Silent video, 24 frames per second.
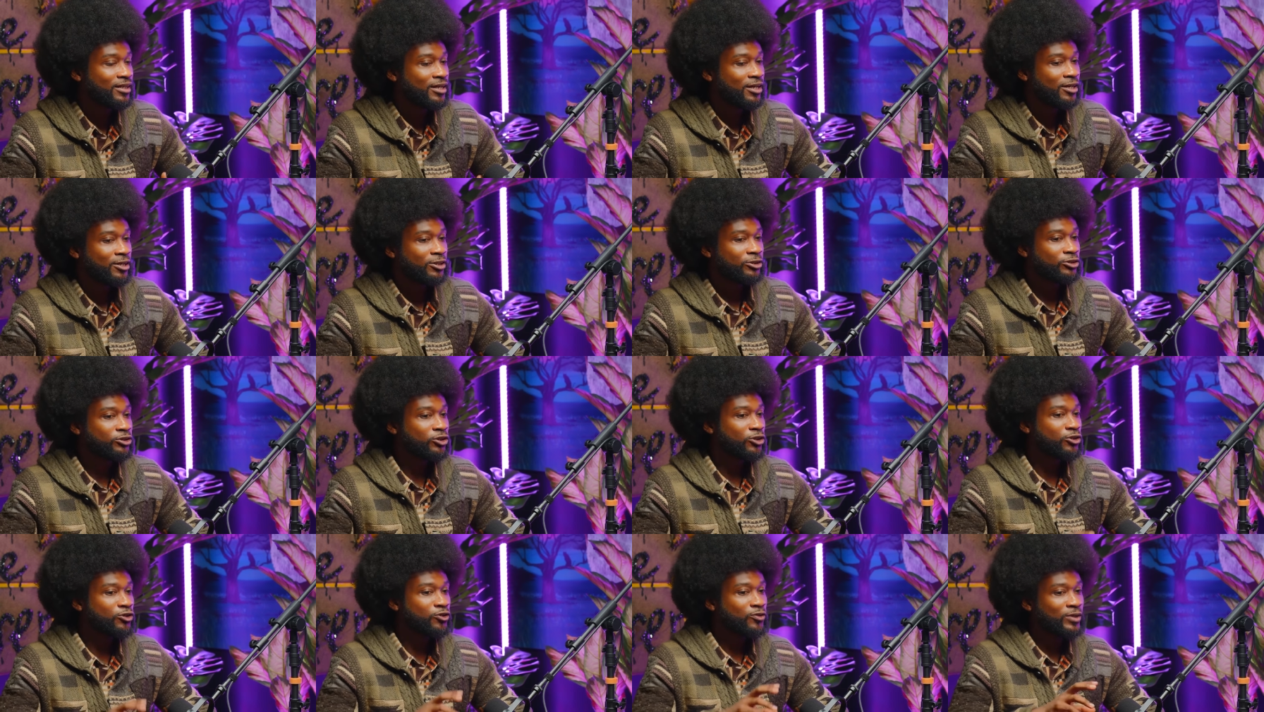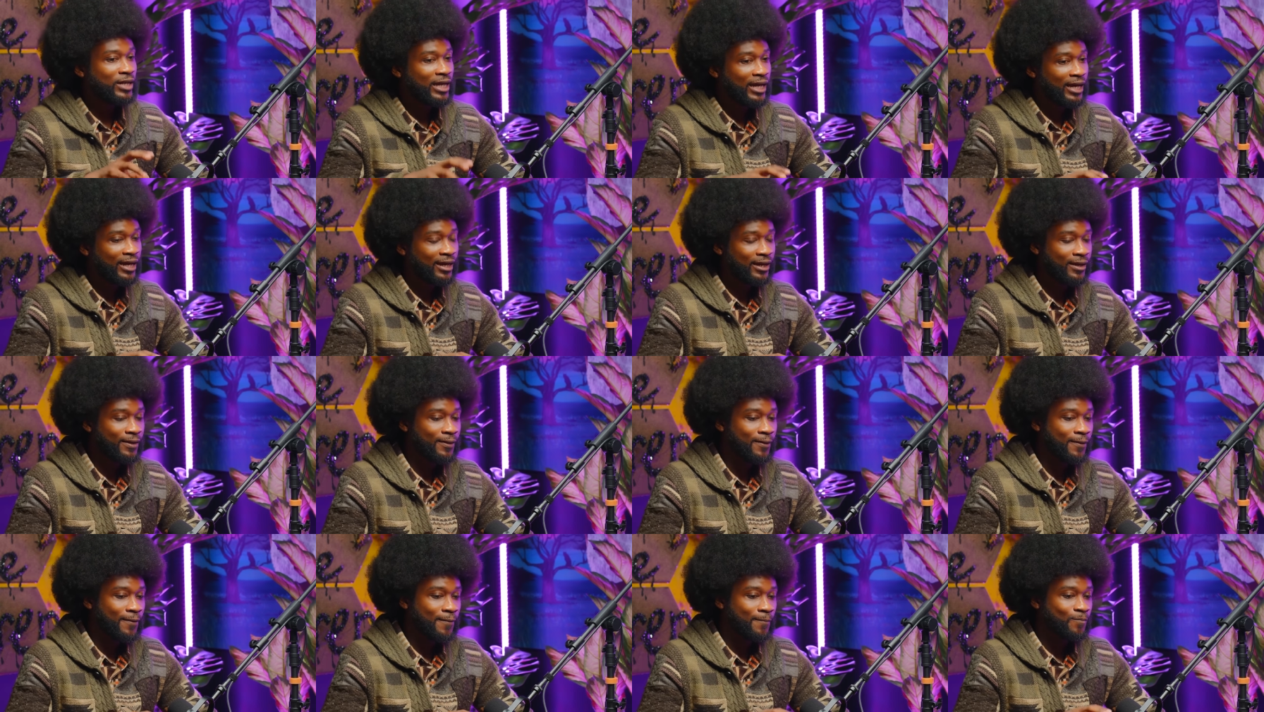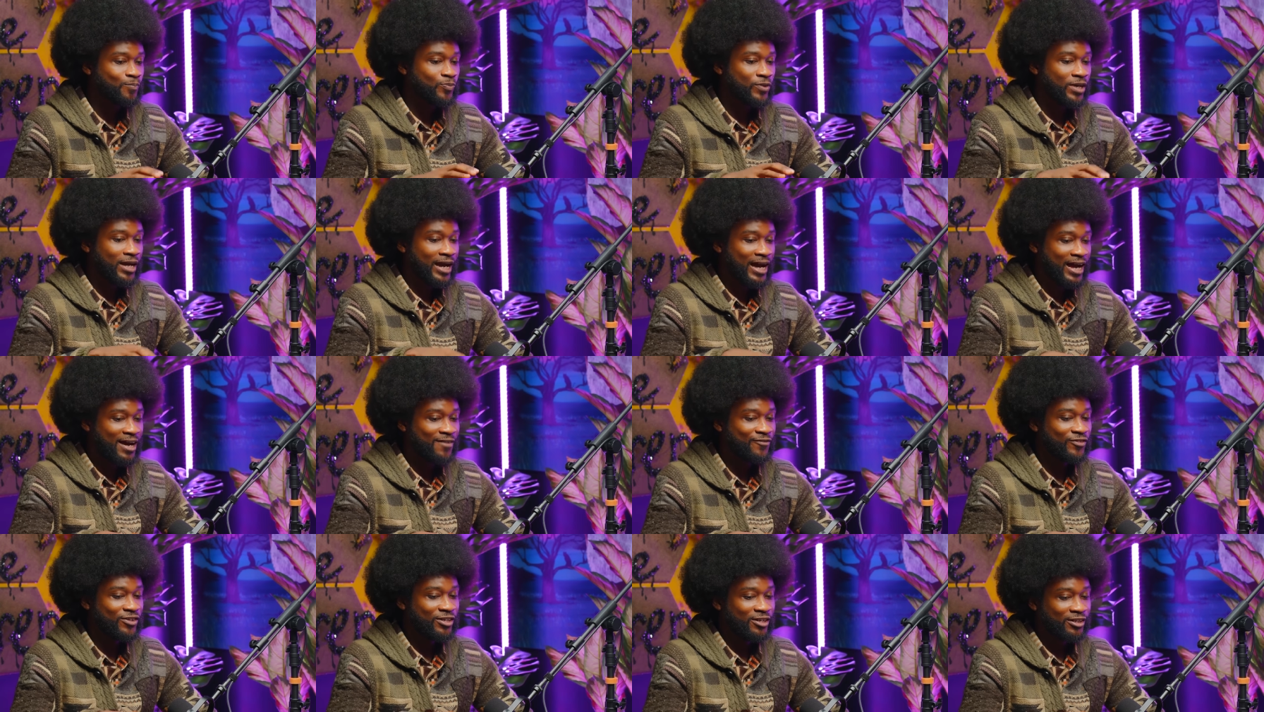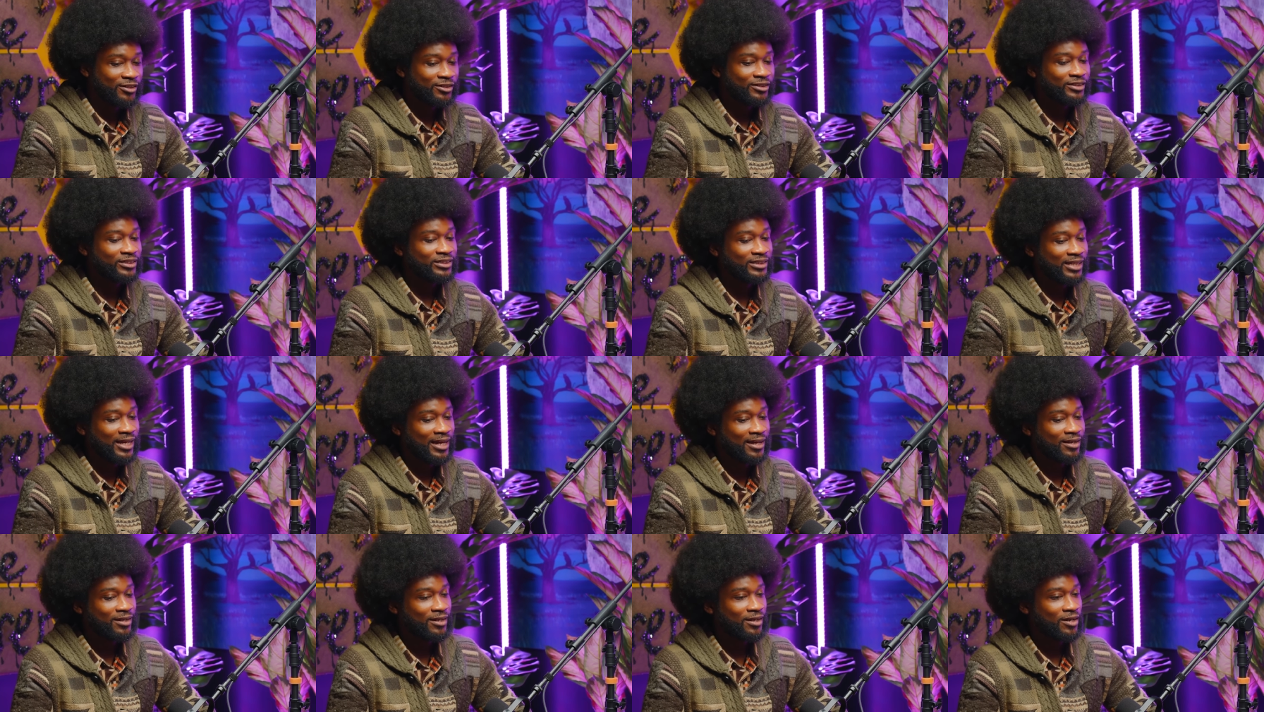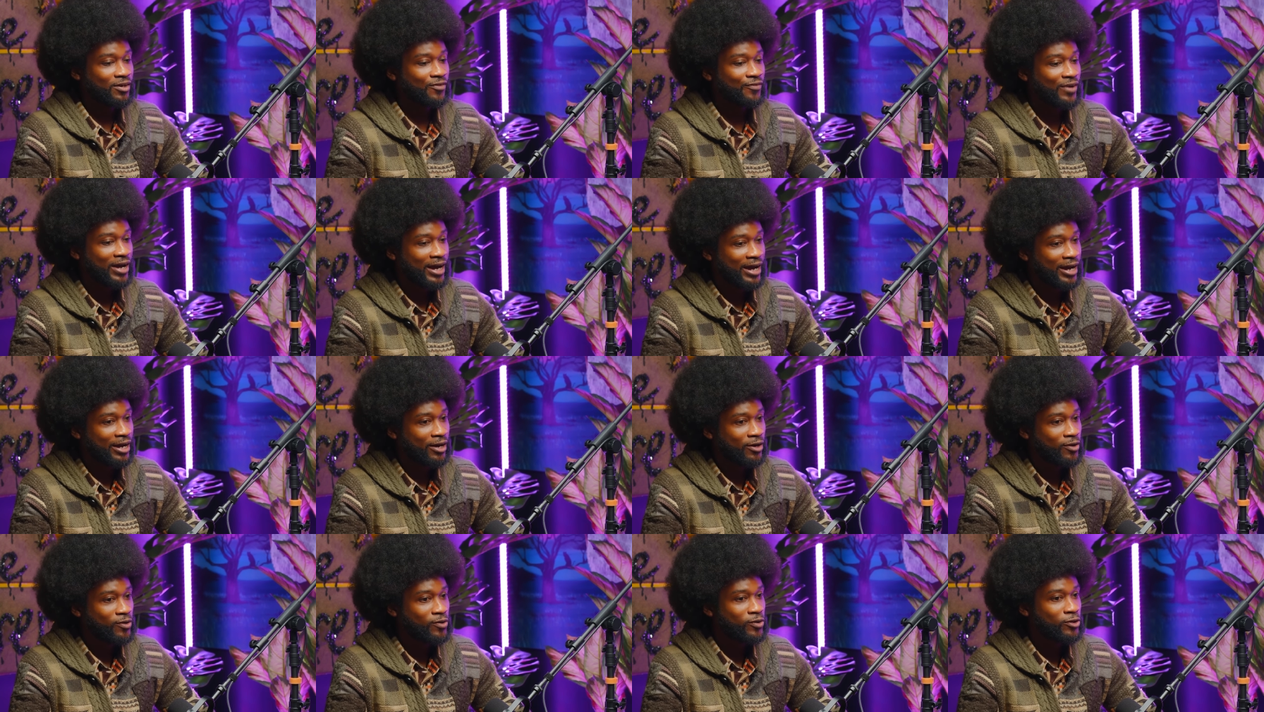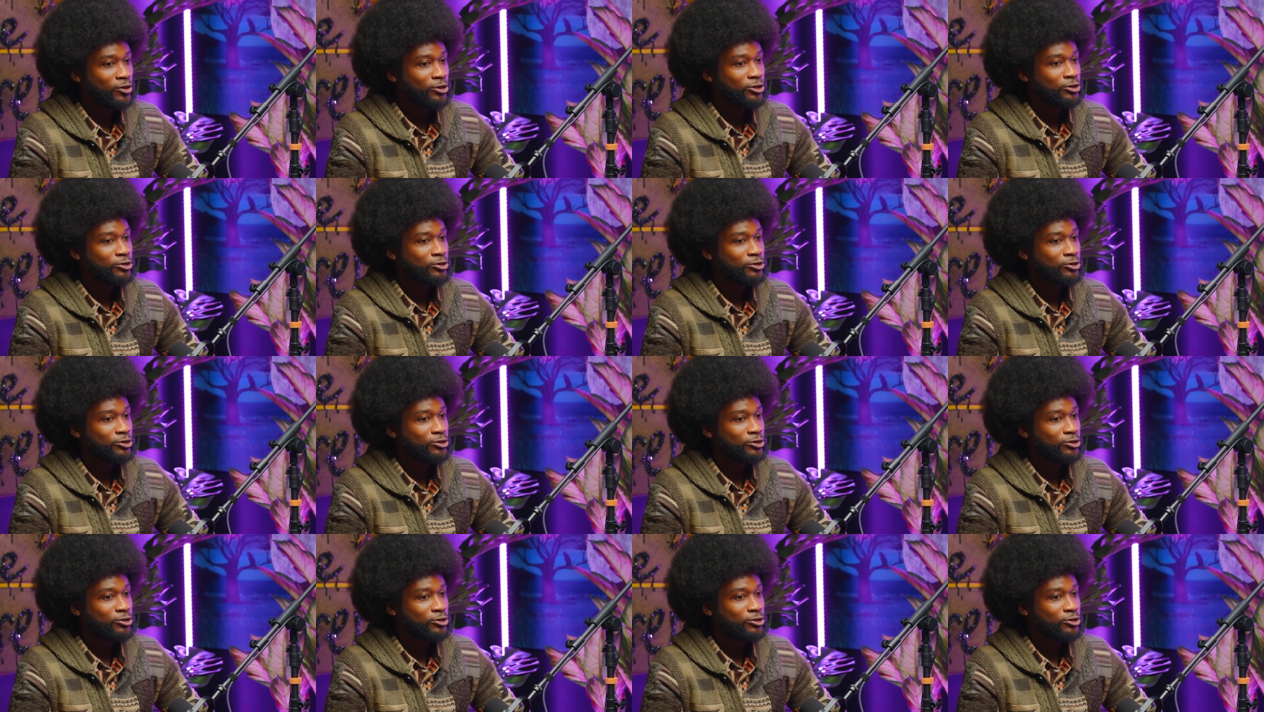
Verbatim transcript: Yes. So you can't have an understanding of how